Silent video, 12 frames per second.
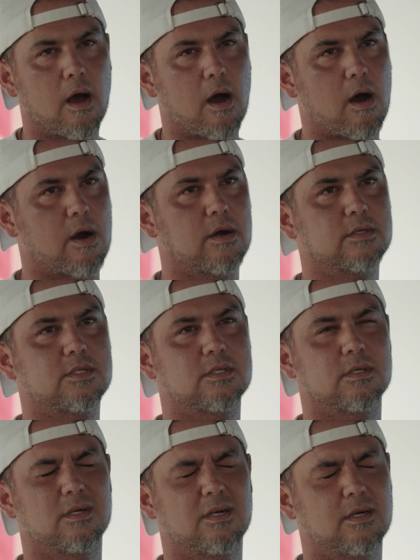
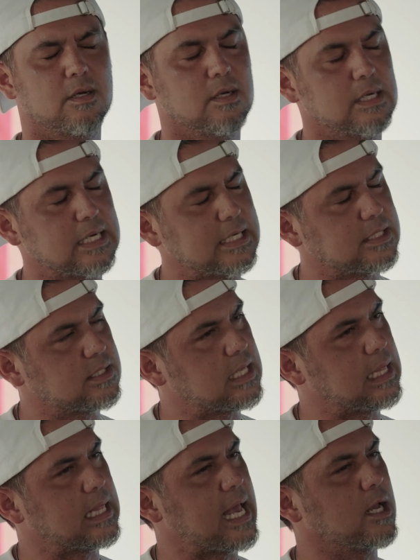Art is the
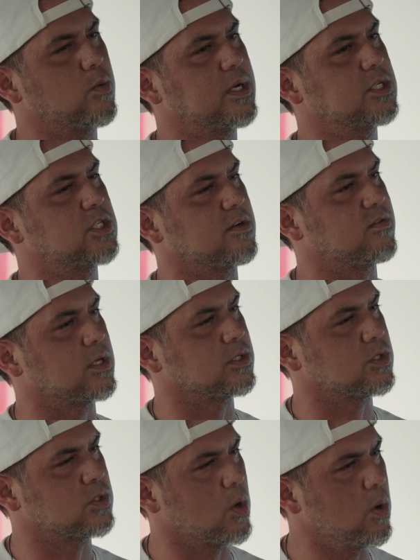language of the
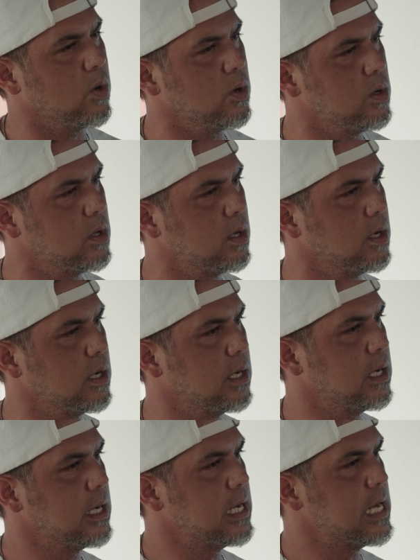soul,
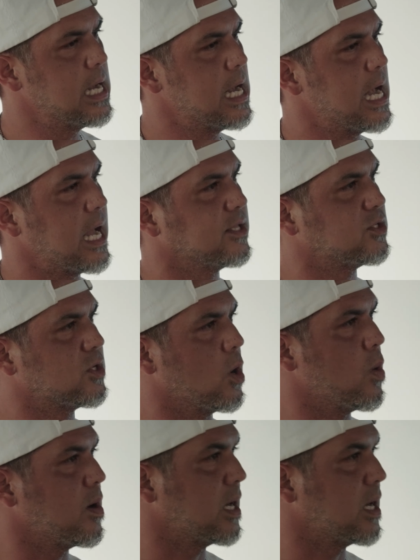and so when